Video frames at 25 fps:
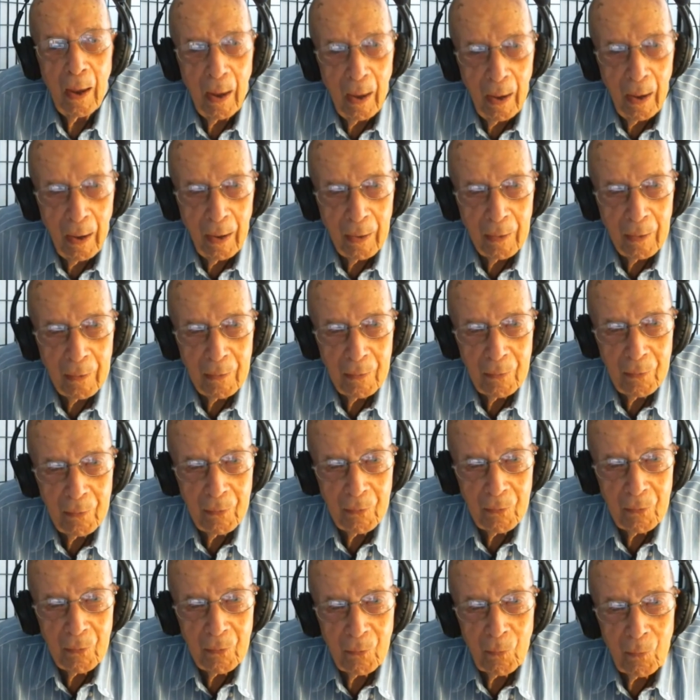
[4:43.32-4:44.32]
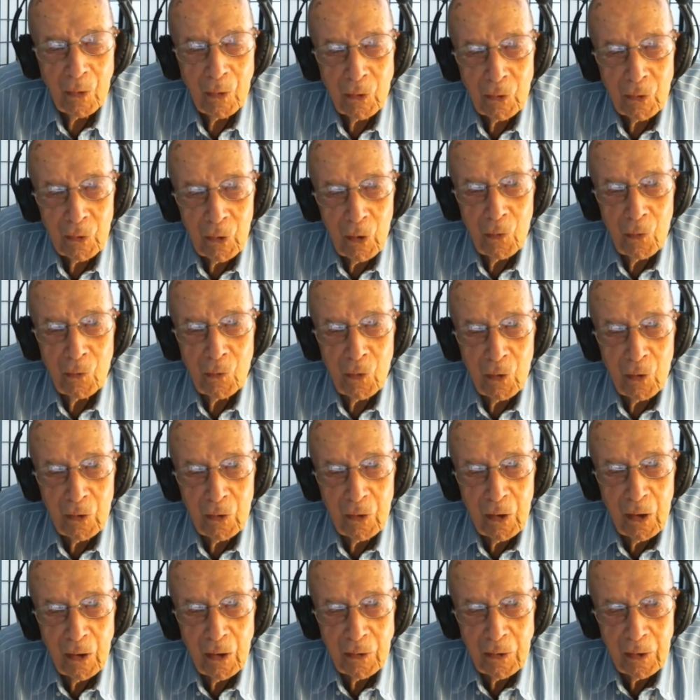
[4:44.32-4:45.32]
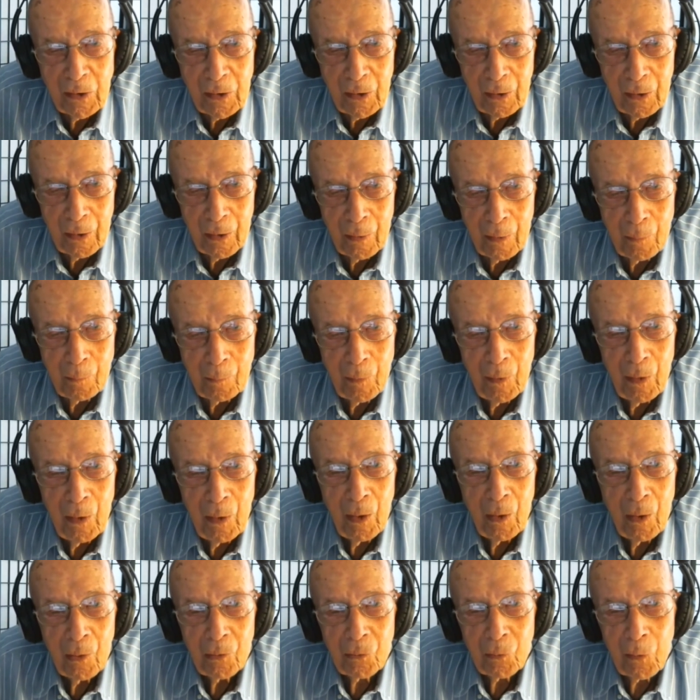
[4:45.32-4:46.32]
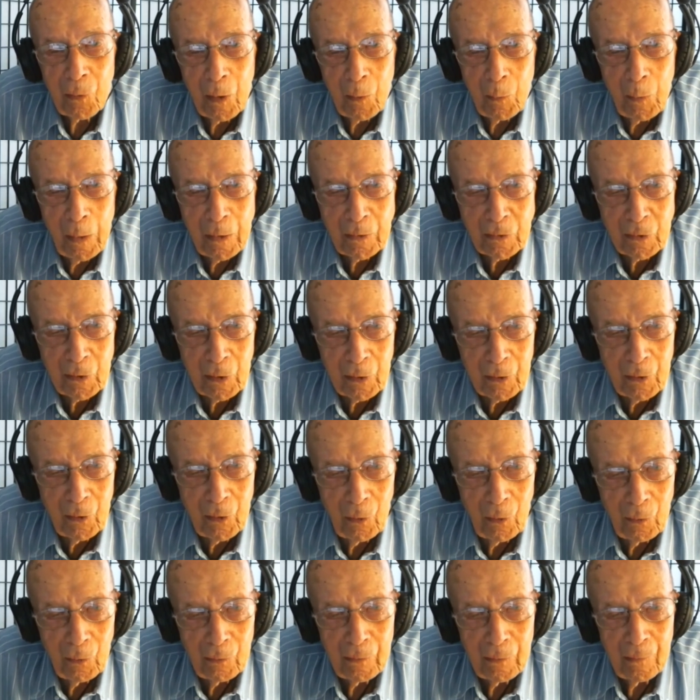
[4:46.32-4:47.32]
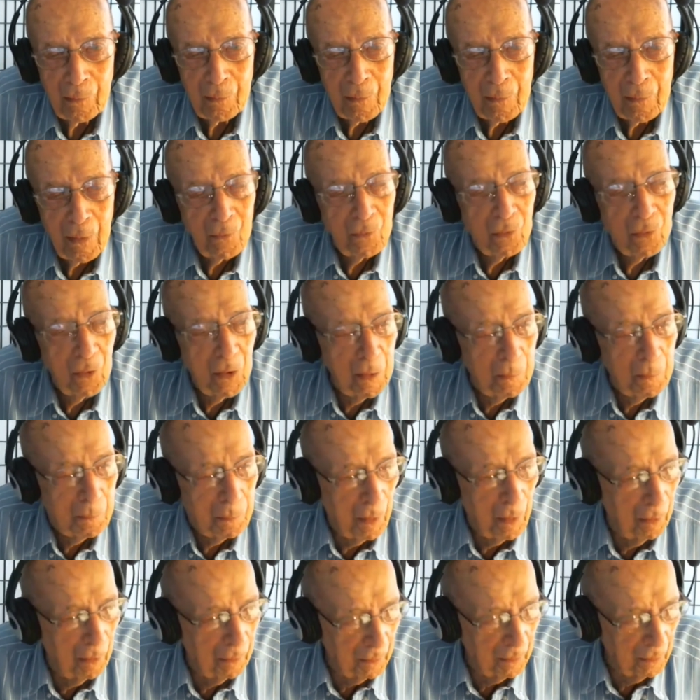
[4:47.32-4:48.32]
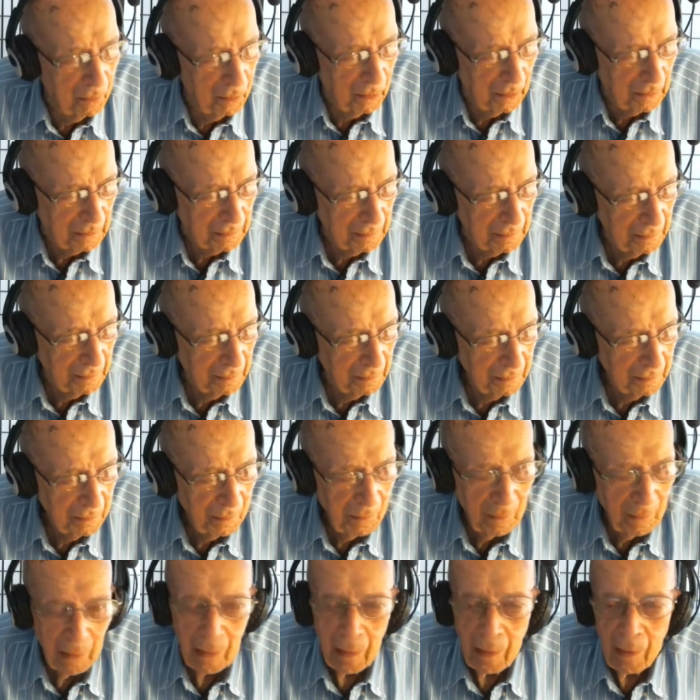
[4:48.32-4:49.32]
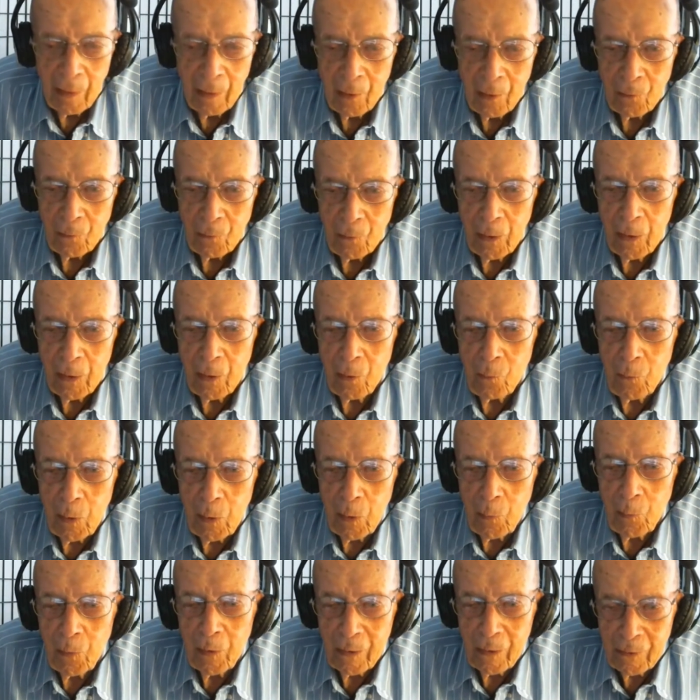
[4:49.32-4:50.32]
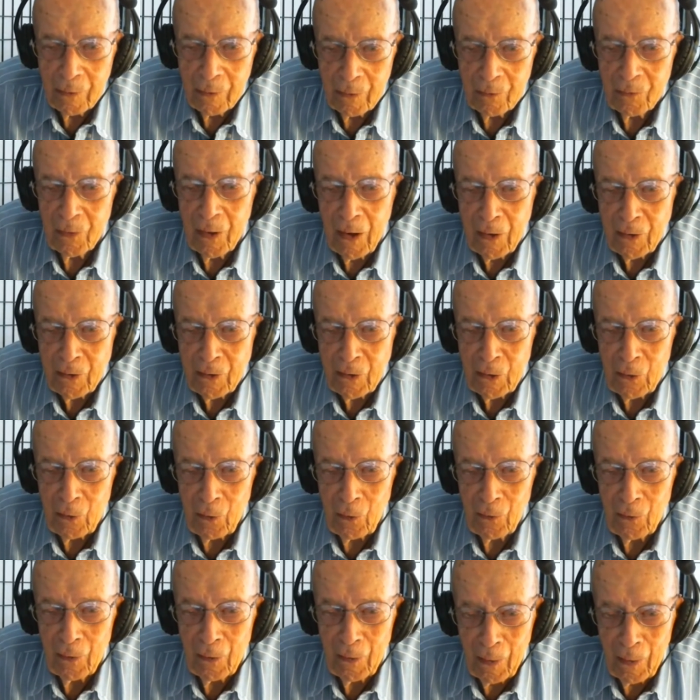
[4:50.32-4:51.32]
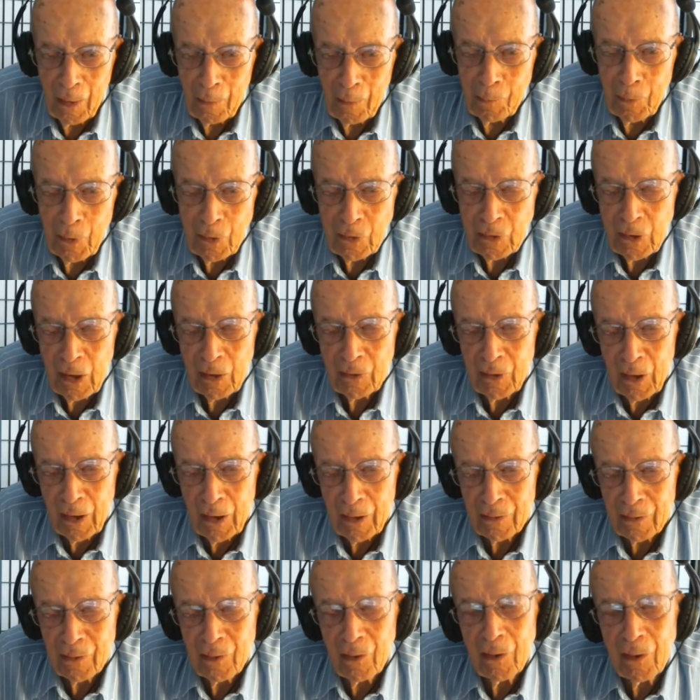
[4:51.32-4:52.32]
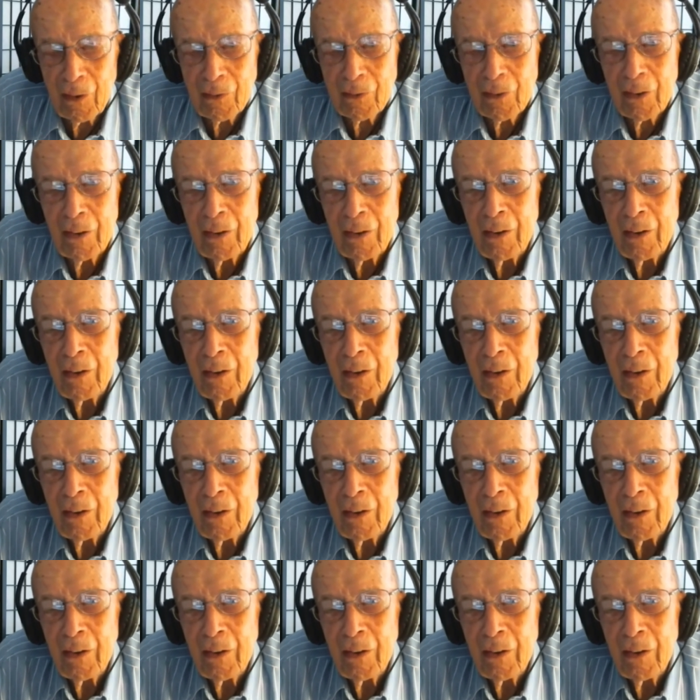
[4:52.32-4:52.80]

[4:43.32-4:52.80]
and reserved her DTM three weeks ago. Very proud of. Her. Well, we wanted to thank you. I appreciate that clock.